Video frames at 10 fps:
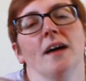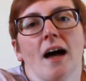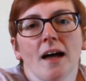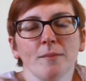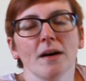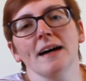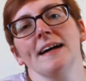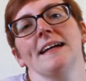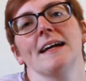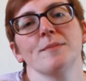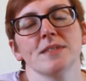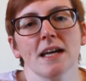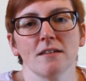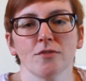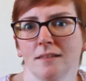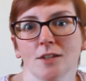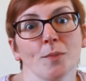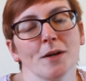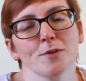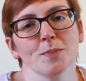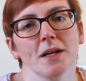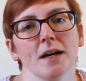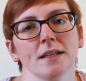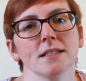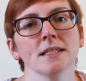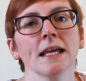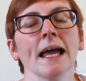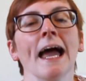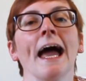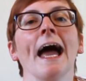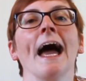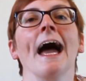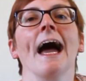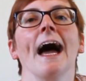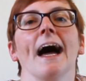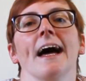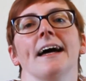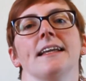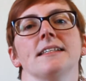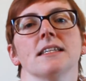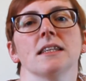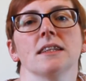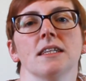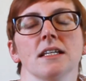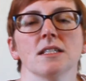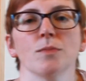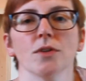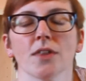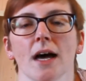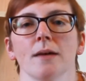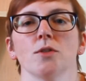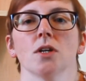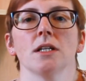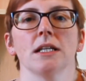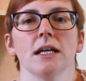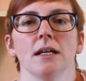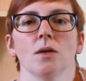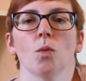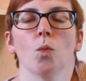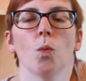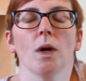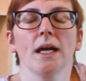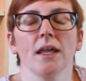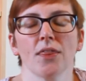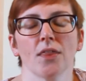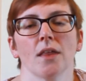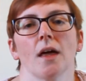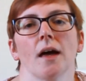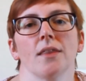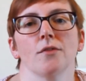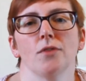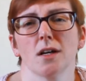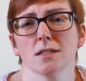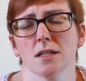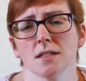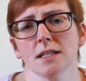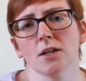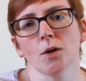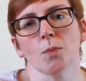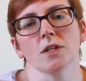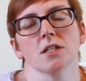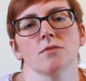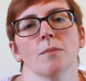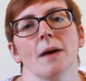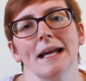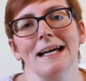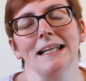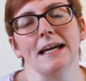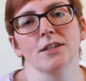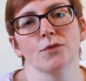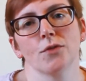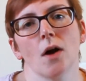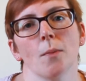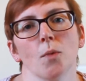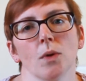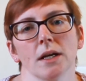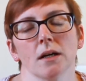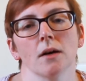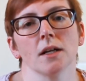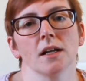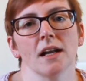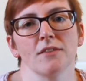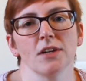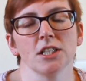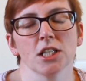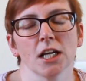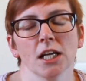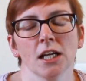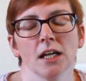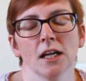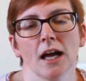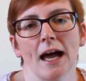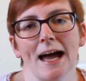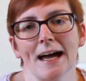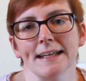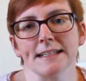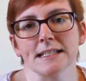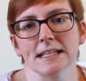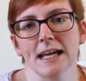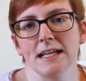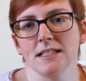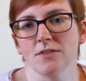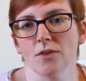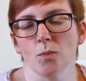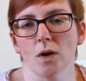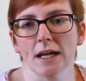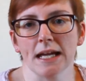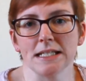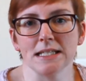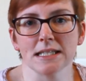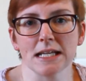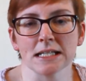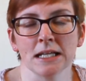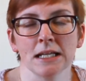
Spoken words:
I am Sarah from Toby Goes Bananas, and this month I'm joining in with the Vlogstars link up, which is run by Colette from We're Going on an Adventure and Katie from What Katie Said.